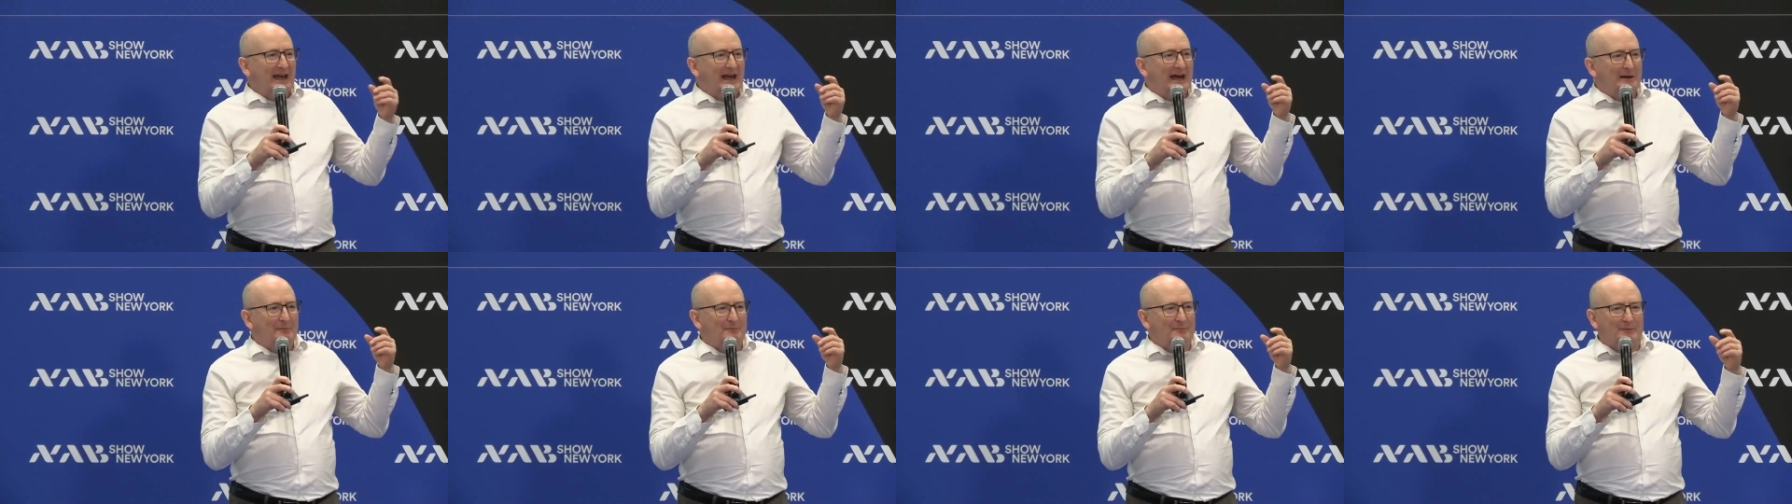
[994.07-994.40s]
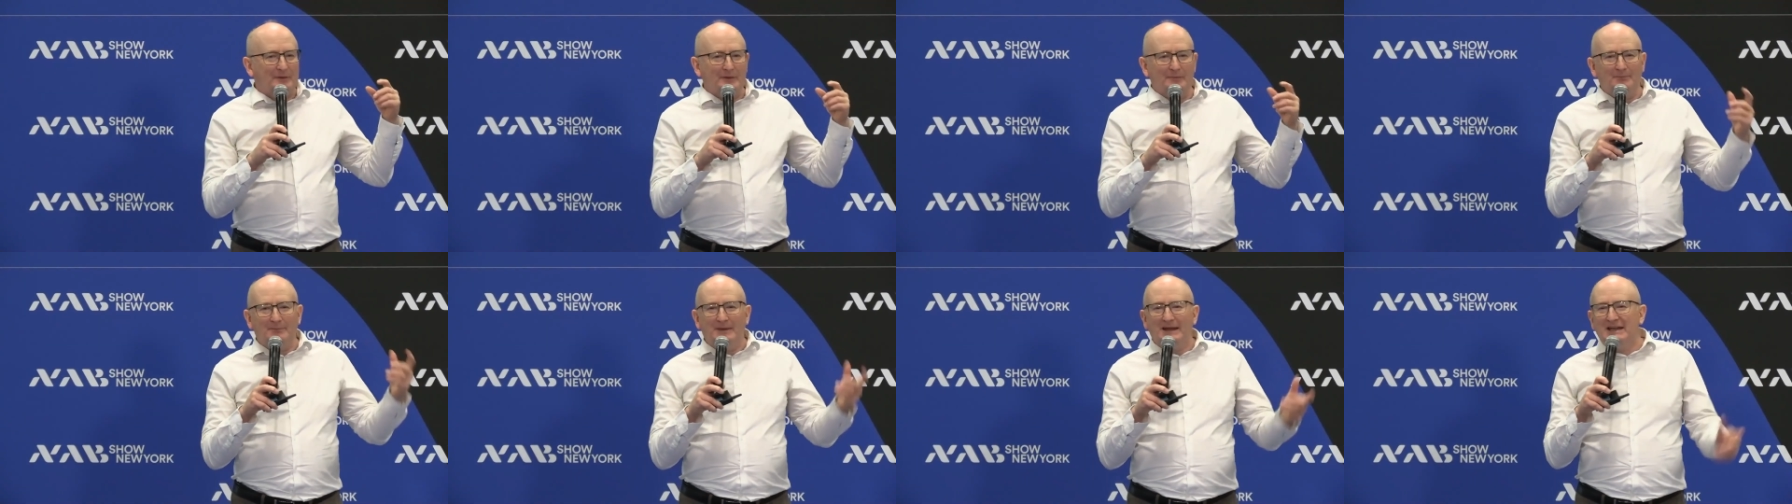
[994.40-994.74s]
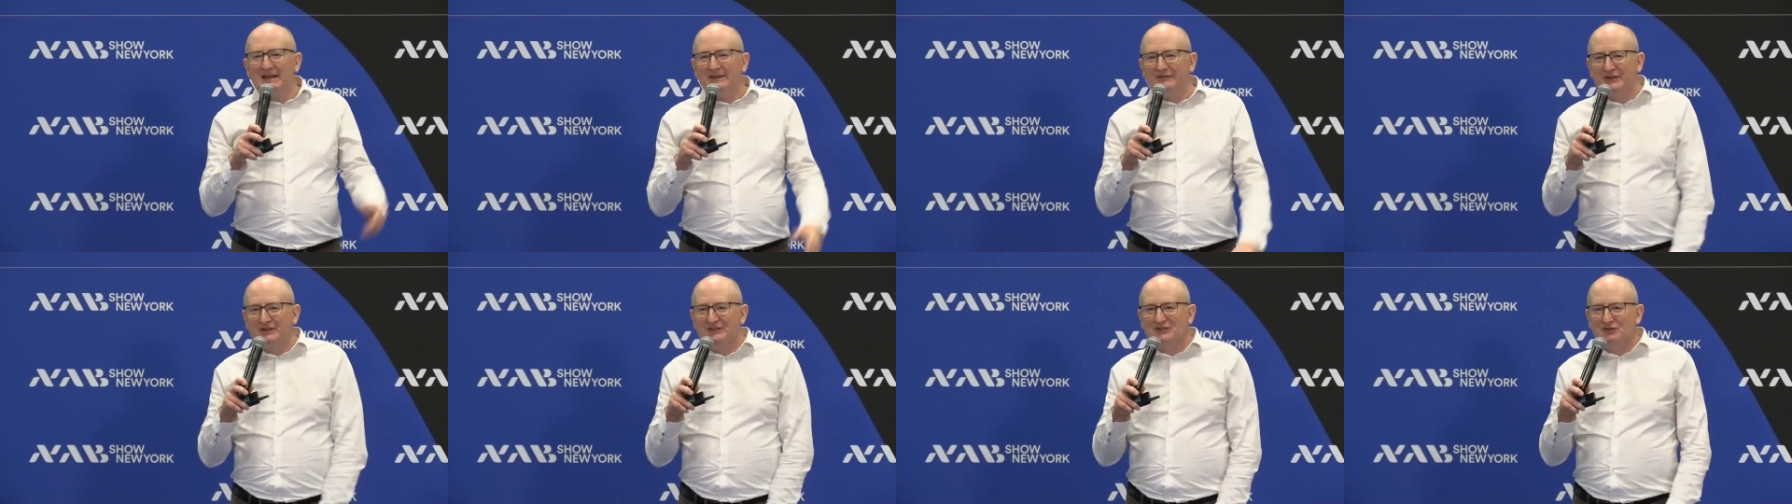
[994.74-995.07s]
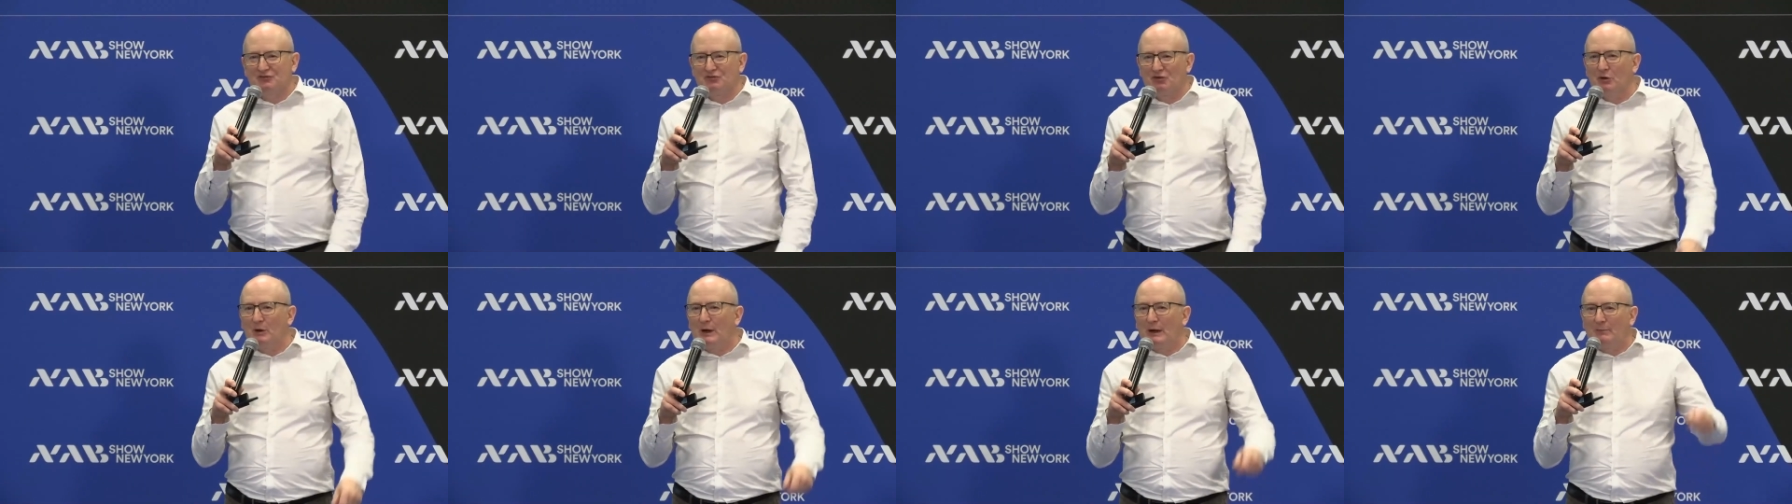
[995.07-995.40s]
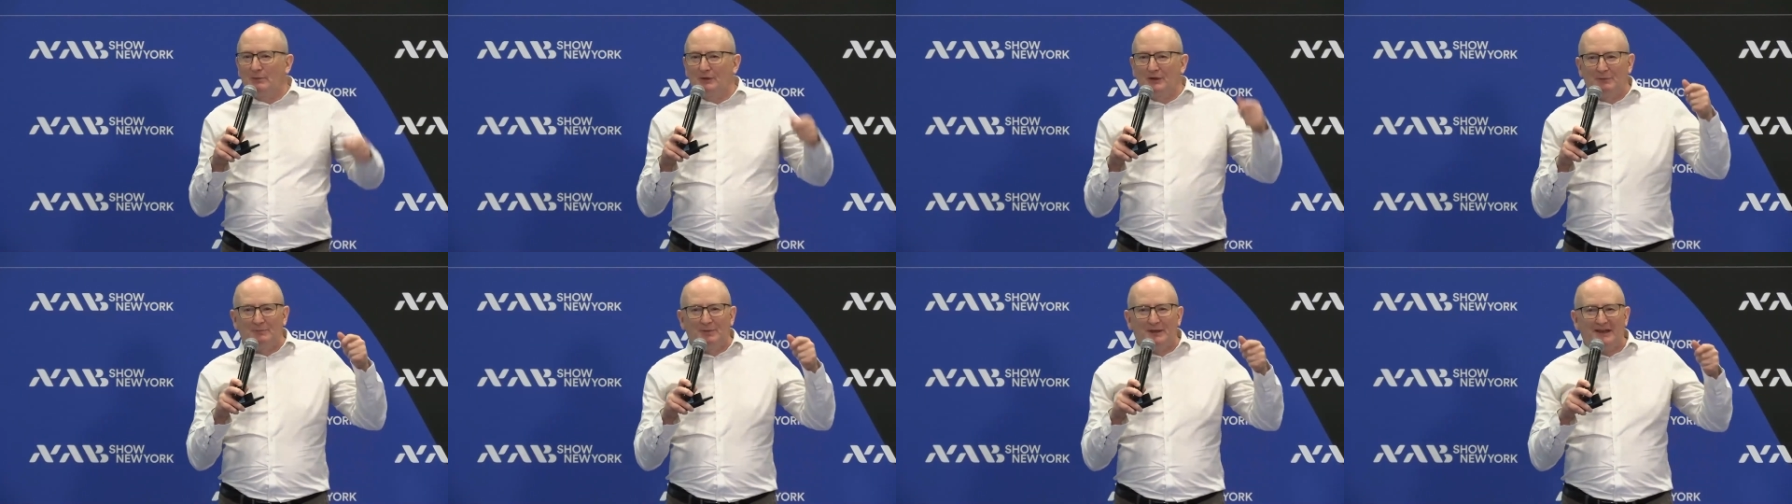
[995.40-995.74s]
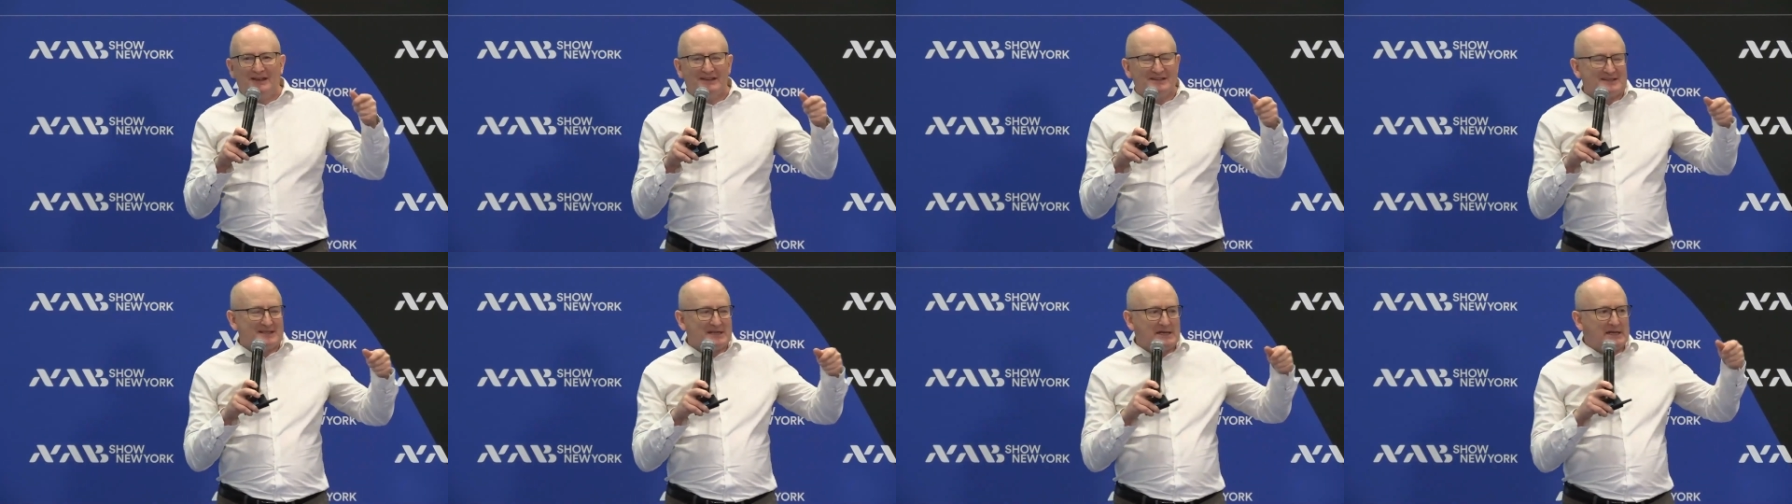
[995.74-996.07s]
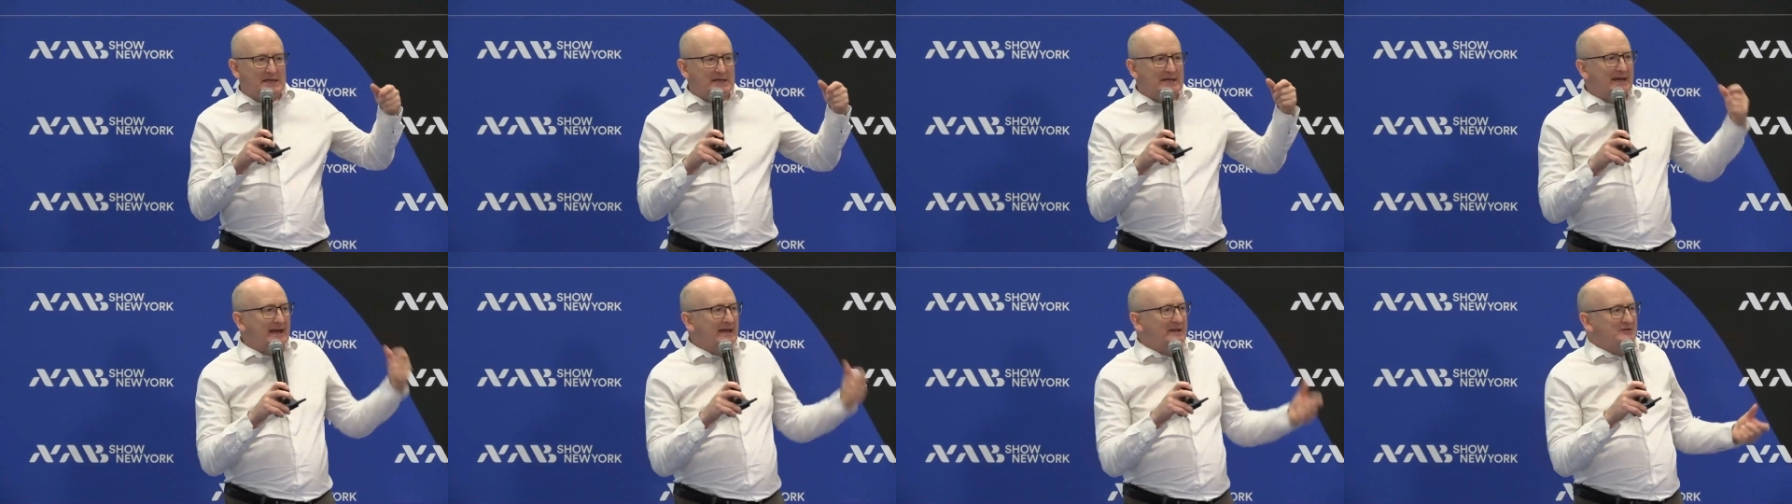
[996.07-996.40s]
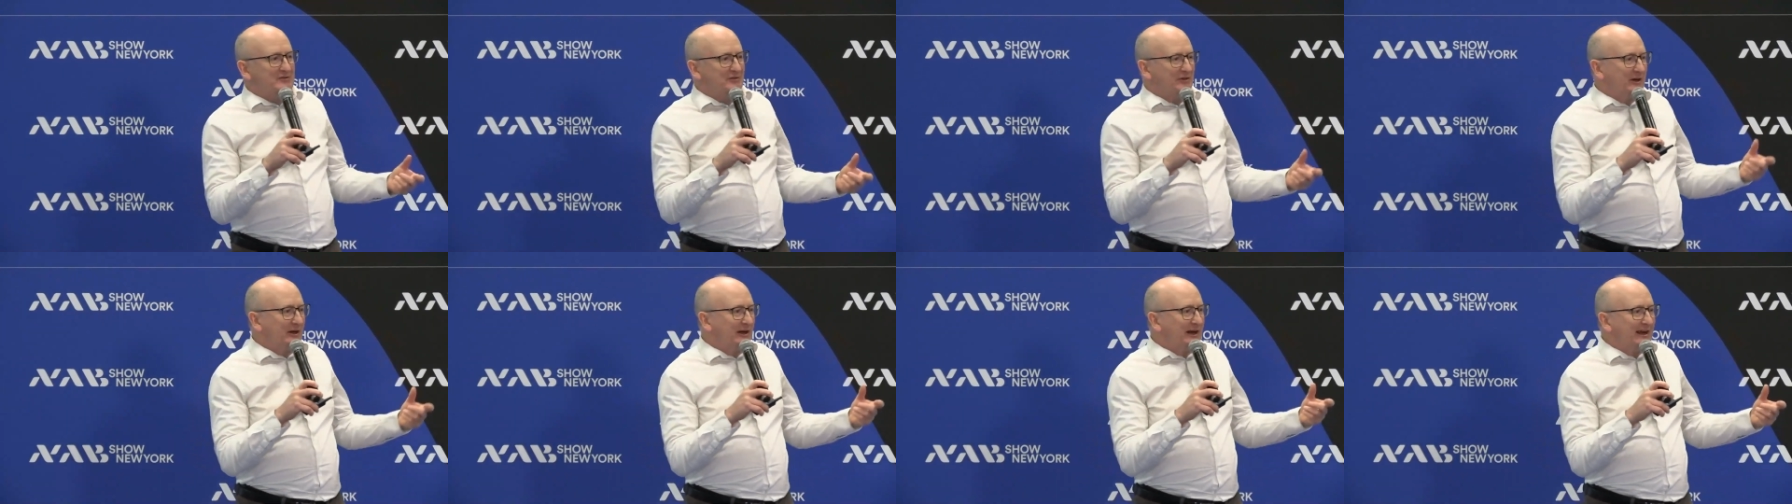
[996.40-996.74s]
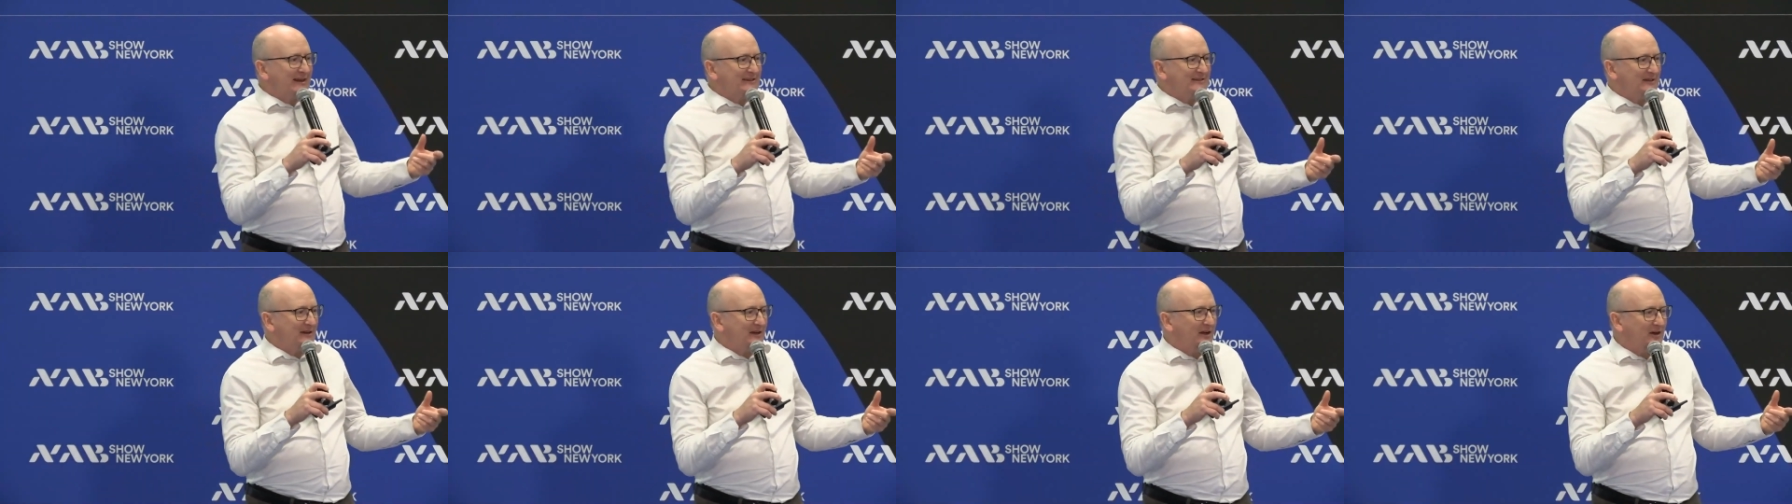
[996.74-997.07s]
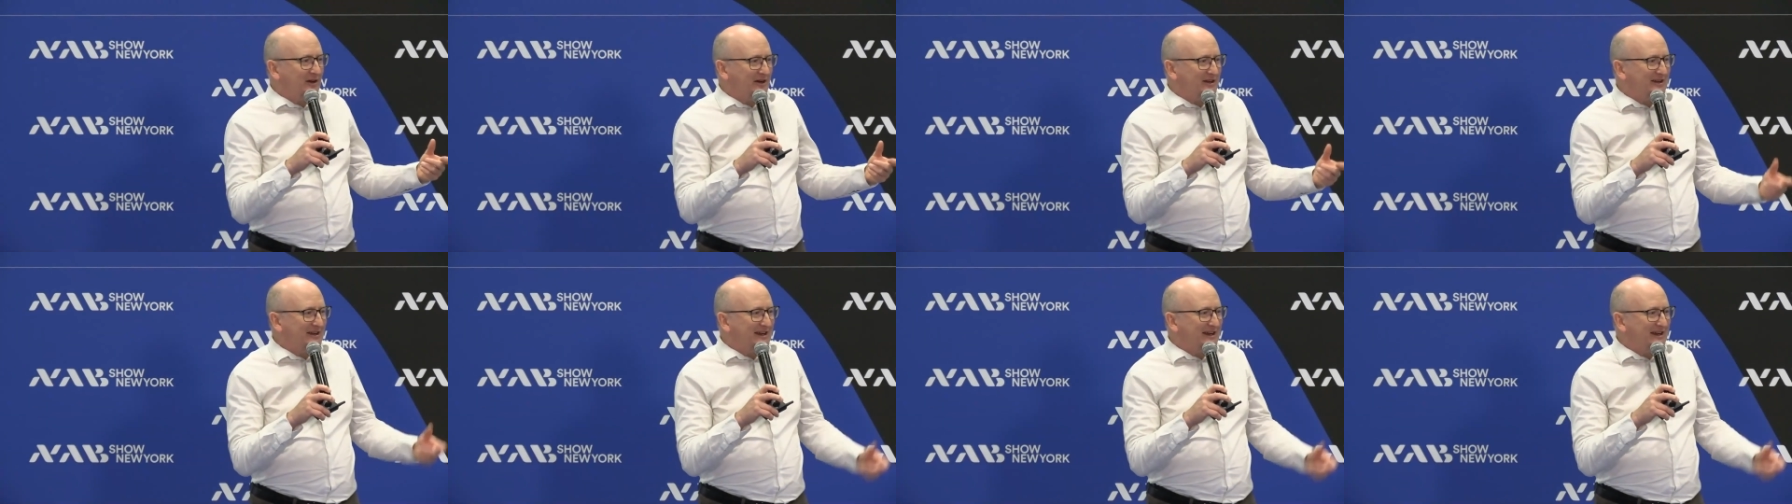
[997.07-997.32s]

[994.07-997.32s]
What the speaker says: Many of us grew up with a BNC connector and an XLR